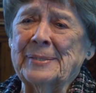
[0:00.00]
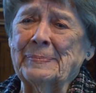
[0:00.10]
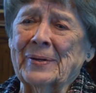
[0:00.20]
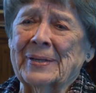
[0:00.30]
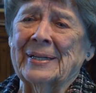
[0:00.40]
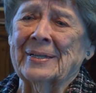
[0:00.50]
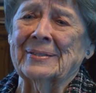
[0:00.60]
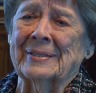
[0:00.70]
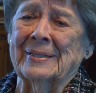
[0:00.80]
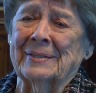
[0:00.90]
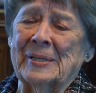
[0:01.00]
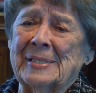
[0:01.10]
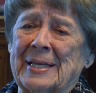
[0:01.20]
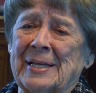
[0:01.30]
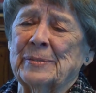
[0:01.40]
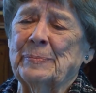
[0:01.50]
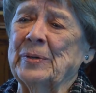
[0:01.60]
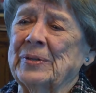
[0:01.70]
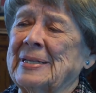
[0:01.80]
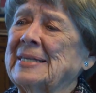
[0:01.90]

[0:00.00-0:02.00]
Pittsburgh there in the Westinghouse booth?